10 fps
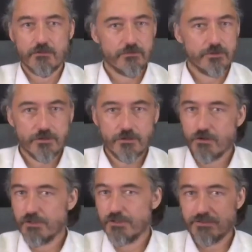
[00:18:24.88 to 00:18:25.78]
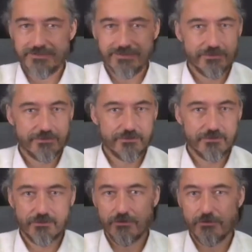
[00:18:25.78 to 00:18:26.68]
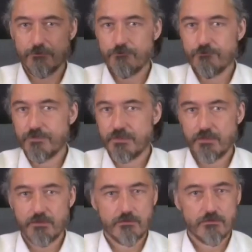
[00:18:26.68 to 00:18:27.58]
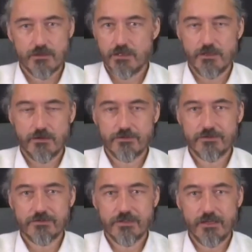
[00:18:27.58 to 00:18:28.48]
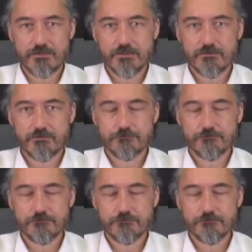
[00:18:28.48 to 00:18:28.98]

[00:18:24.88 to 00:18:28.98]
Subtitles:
with colleagues, and in our society.